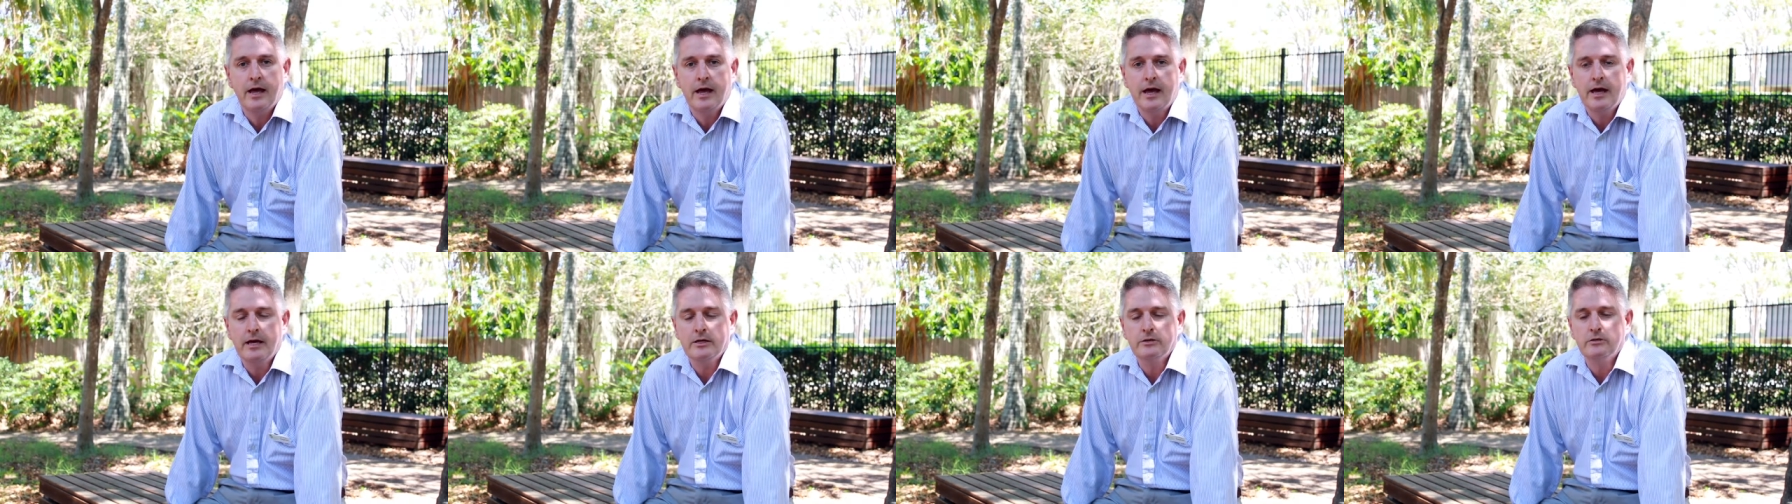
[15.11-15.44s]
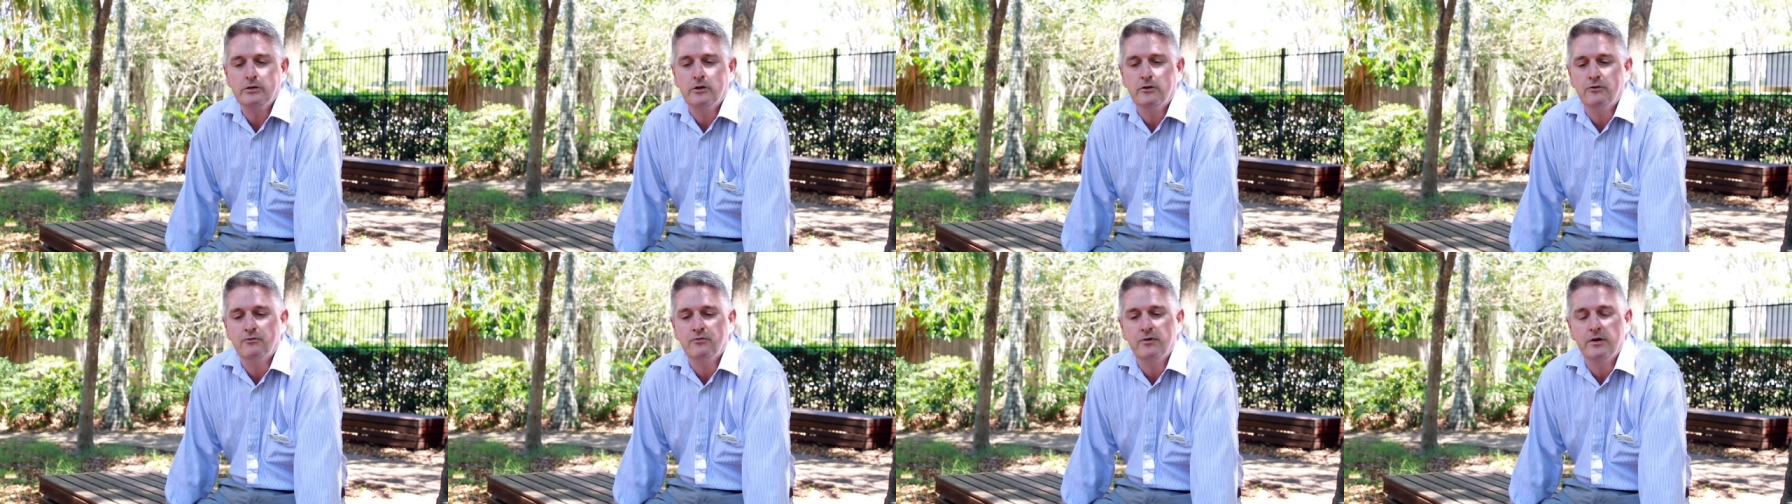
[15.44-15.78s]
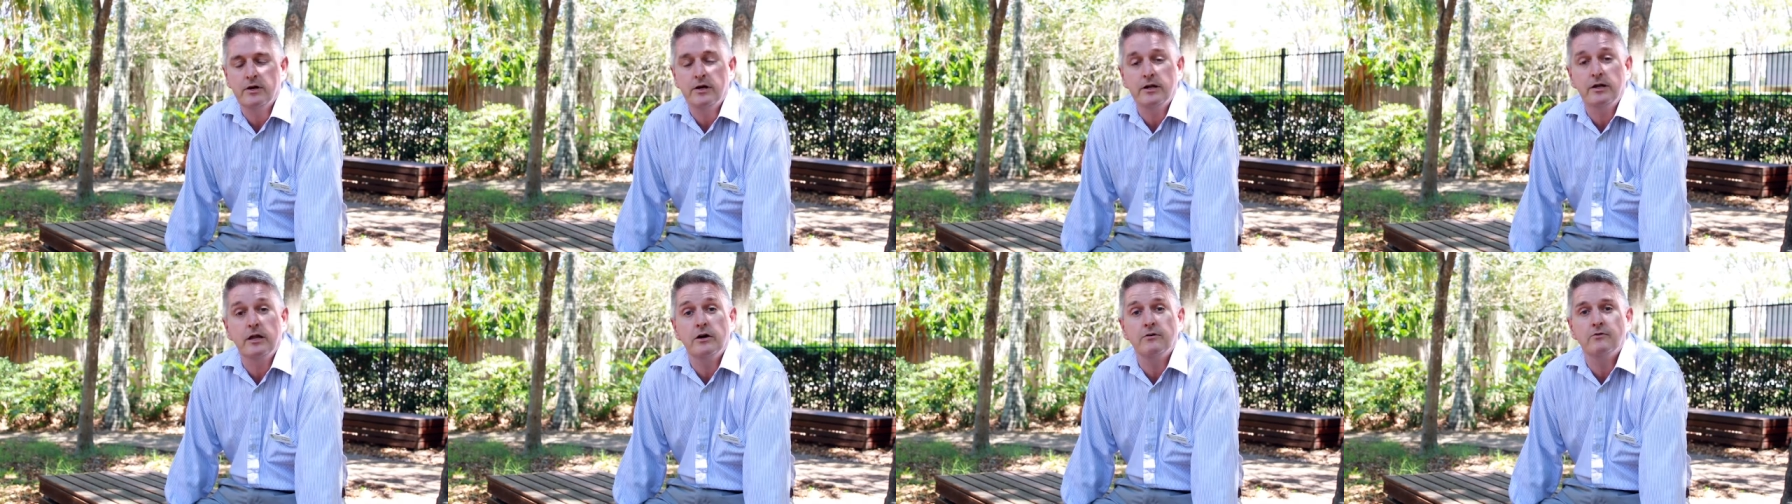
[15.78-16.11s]
as of
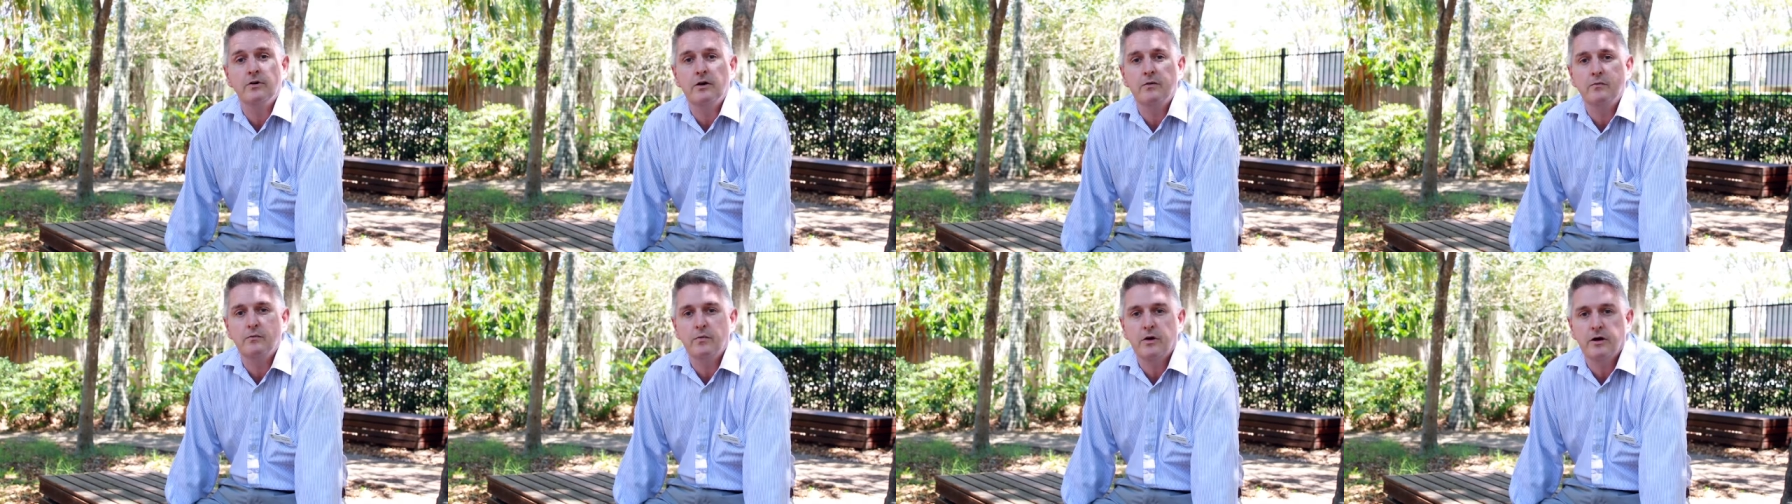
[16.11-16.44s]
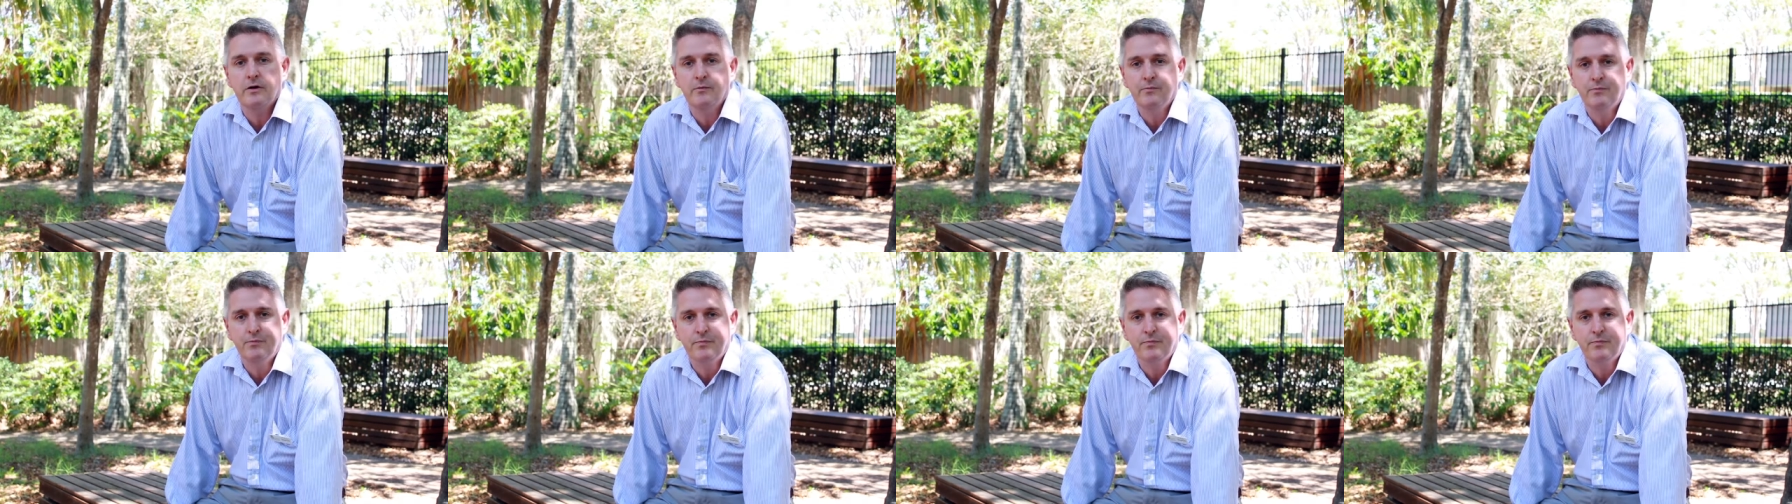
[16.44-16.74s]
uh, November.